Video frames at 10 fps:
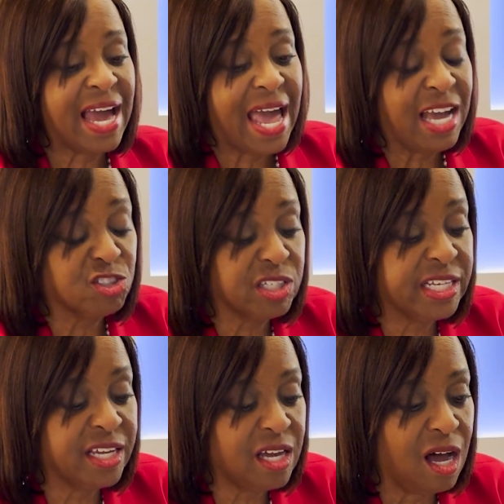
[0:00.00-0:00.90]

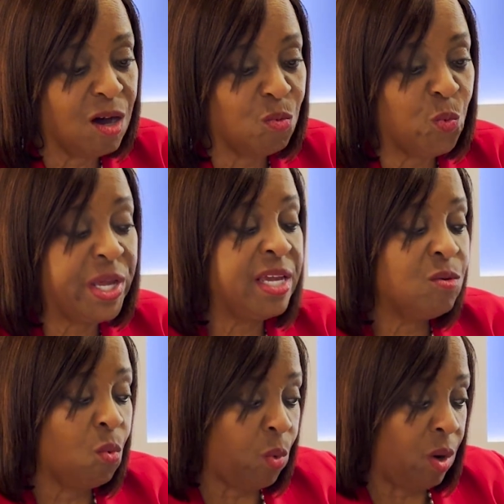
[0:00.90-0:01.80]
Actually,
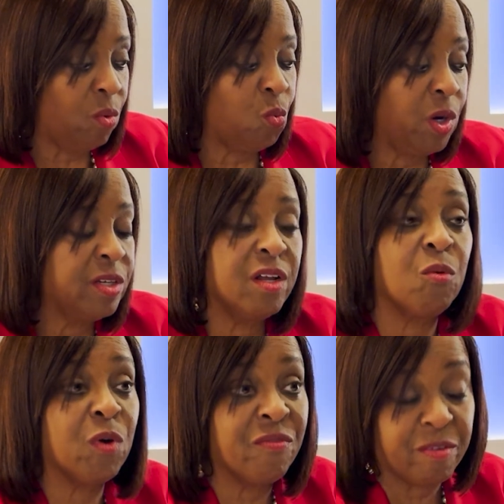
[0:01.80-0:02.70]
one
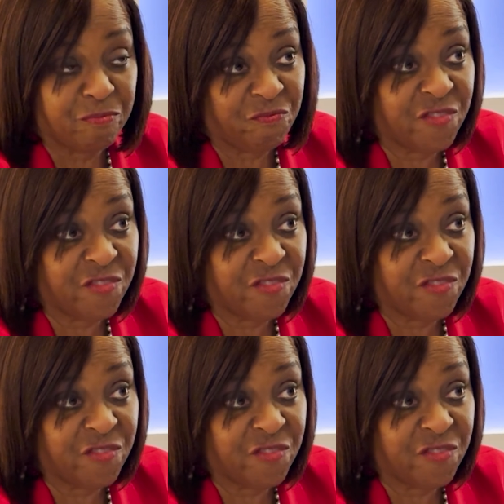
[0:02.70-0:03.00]
of the